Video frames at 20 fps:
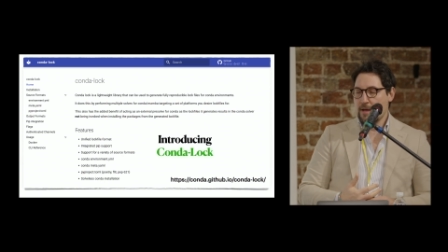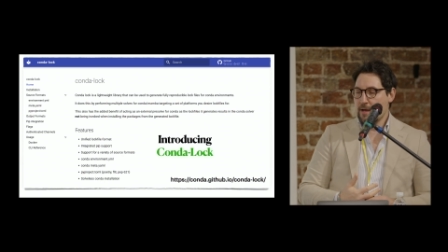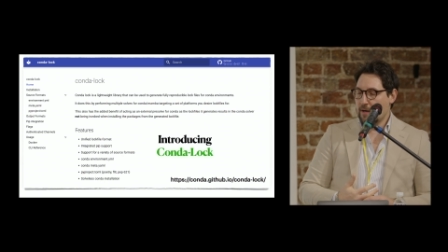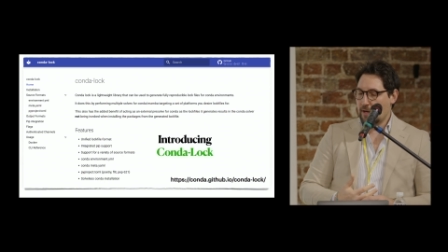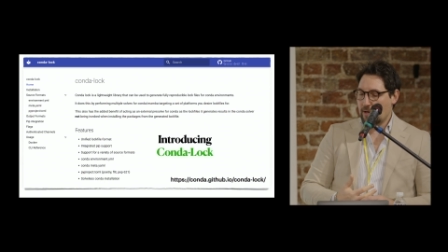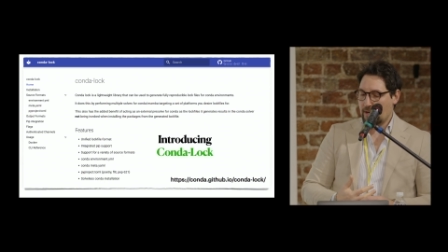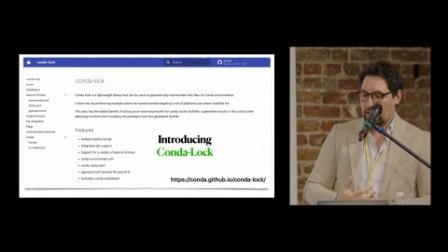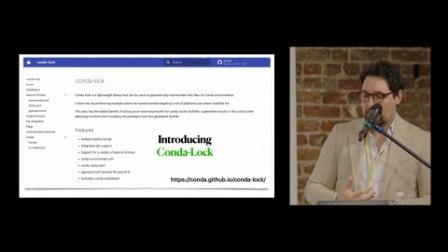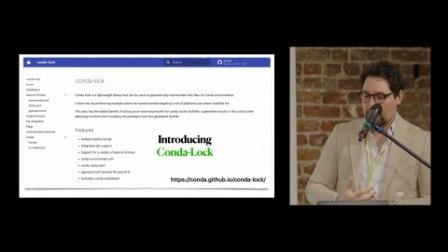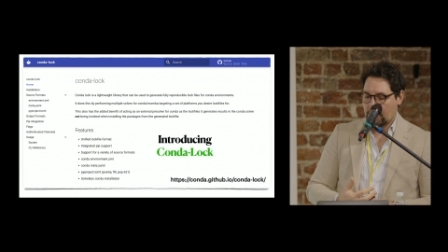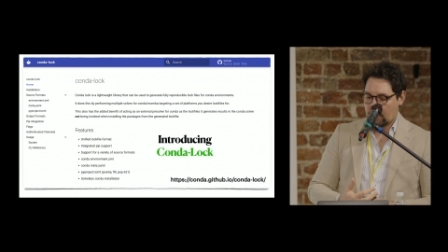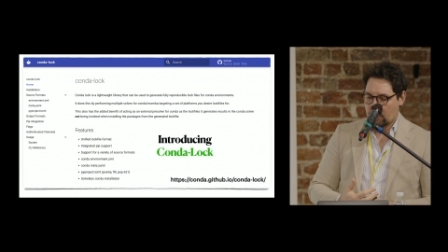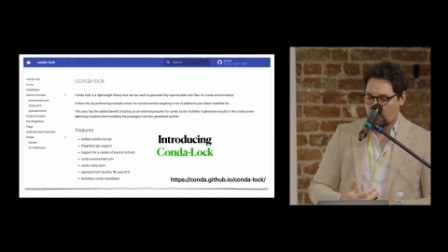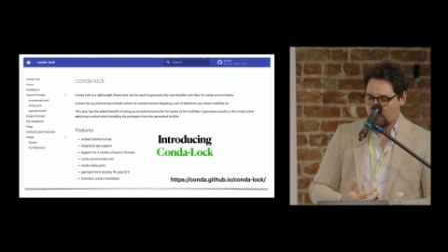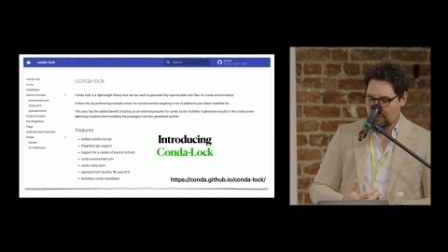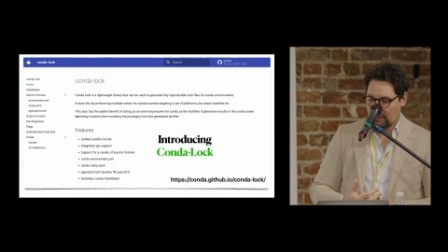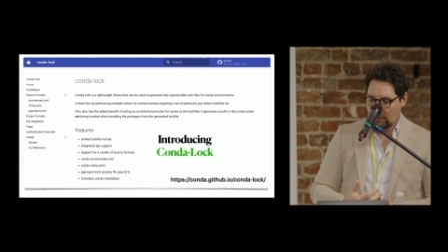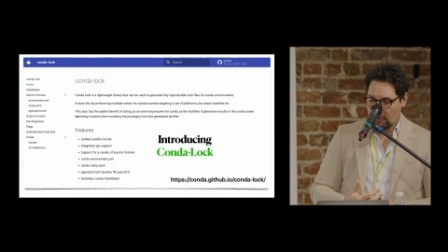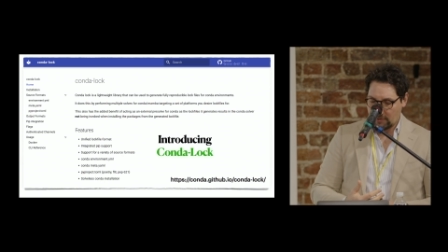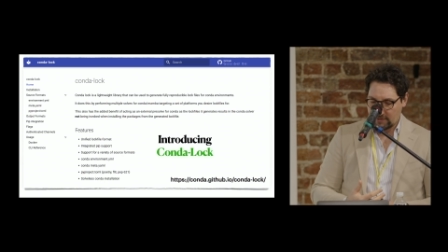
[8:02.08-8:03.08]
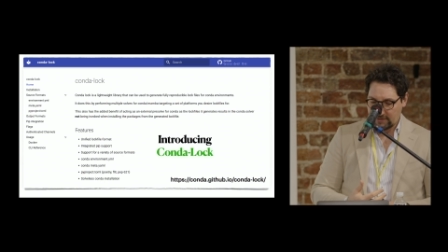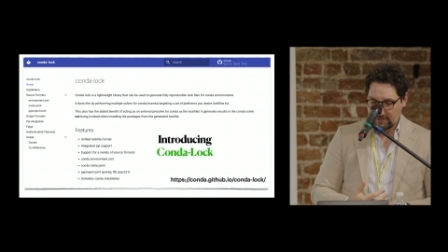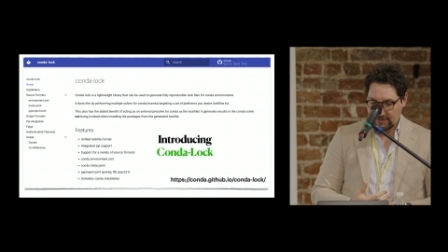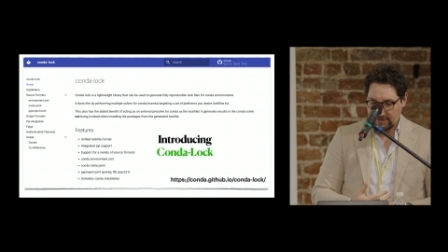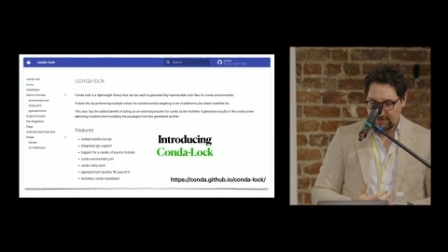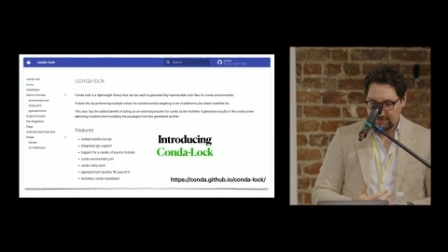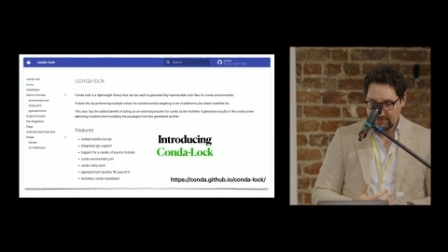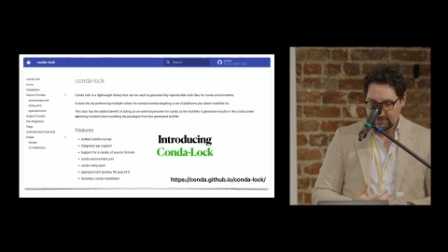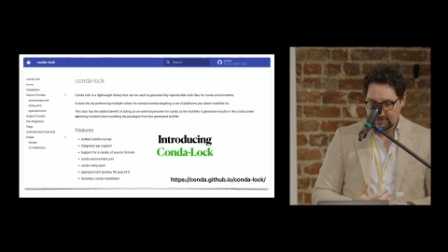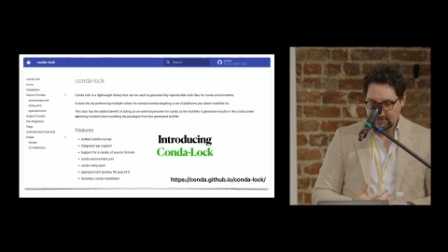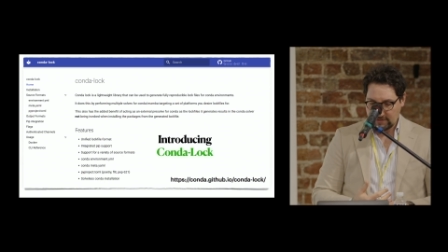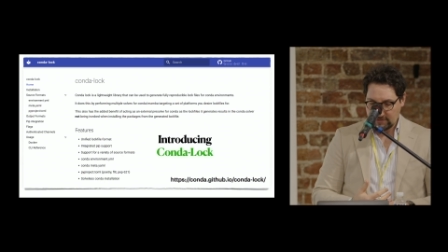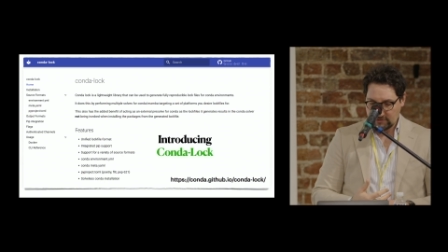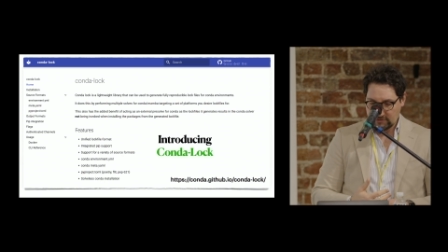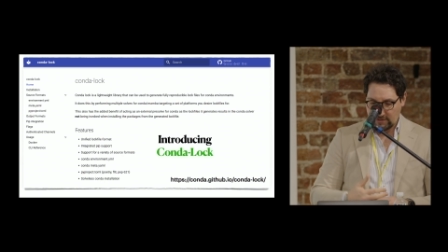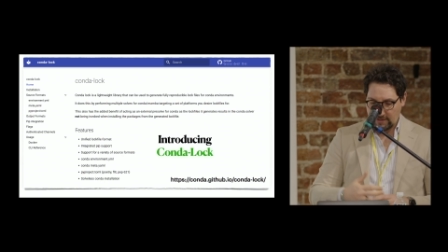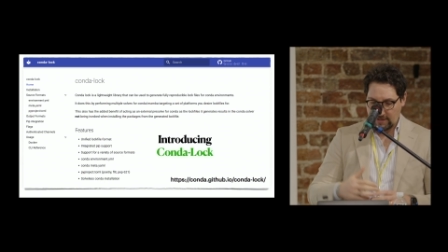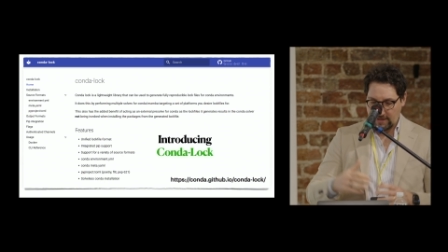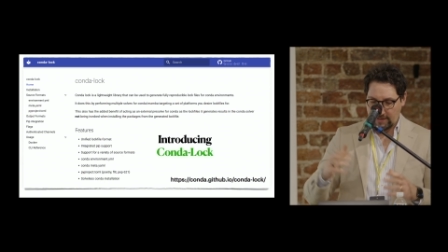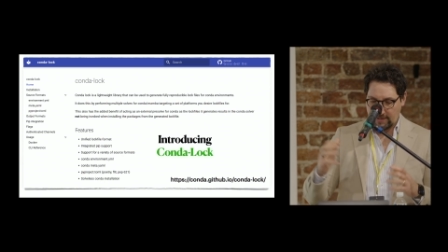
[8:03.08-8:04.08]
Condalock is
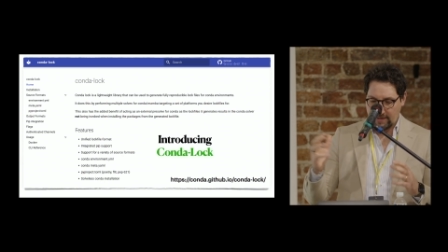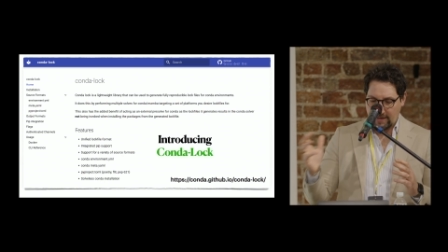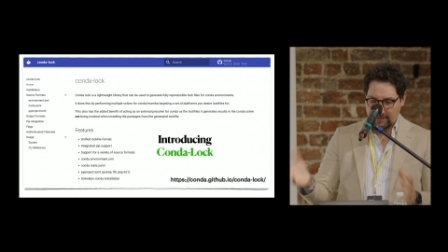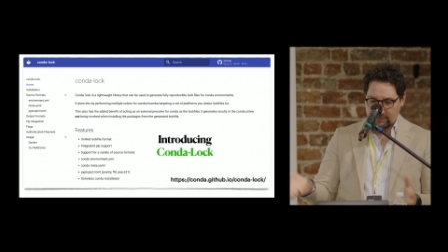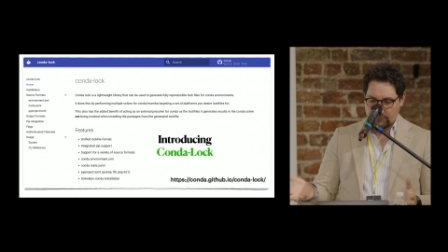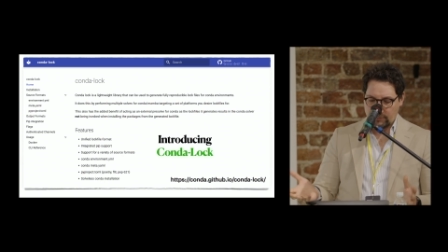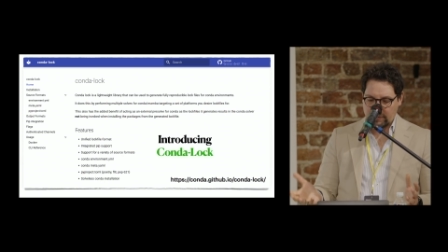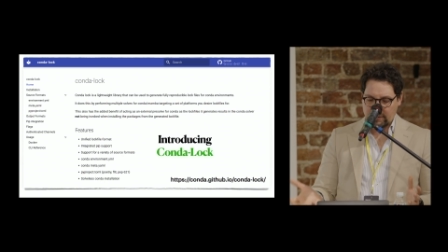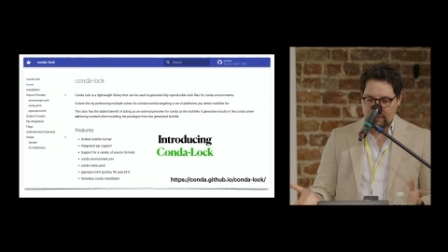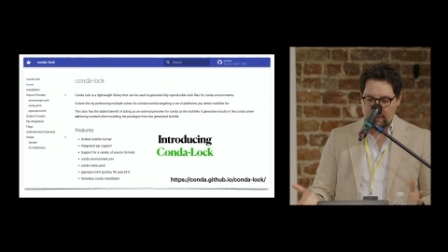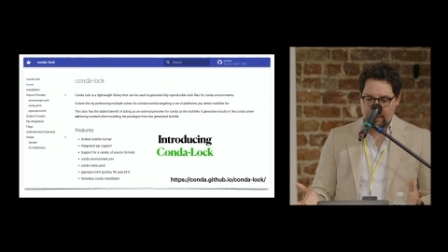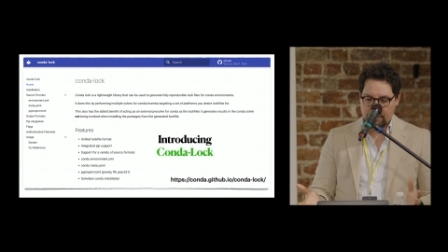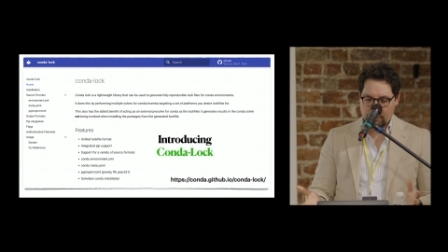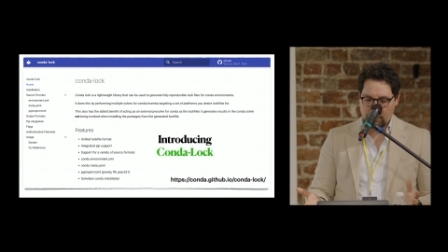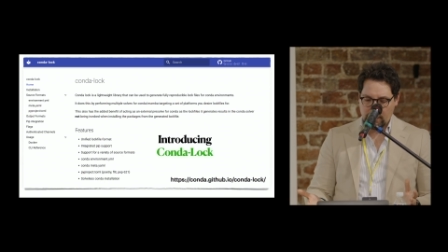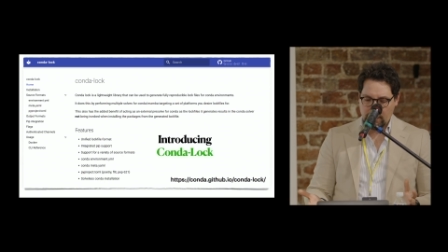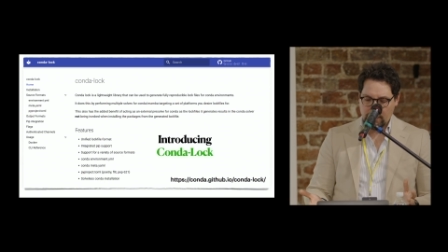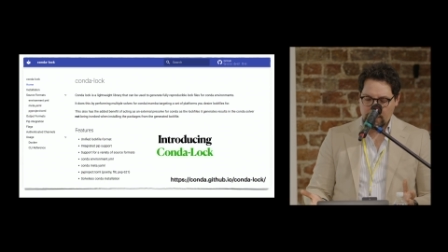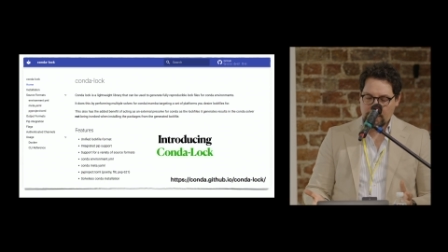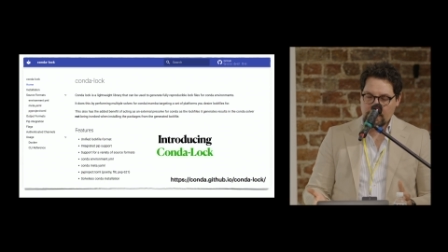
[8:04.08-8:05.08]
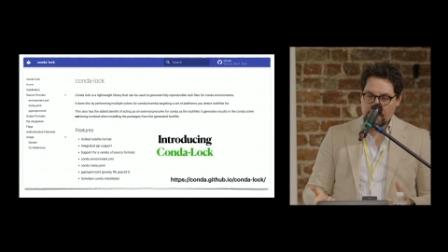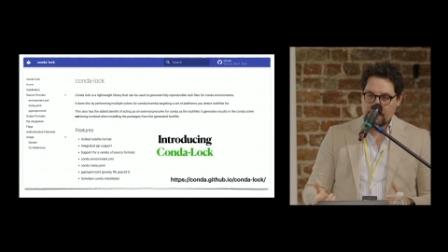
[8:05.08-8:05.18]
essentially a lightweight library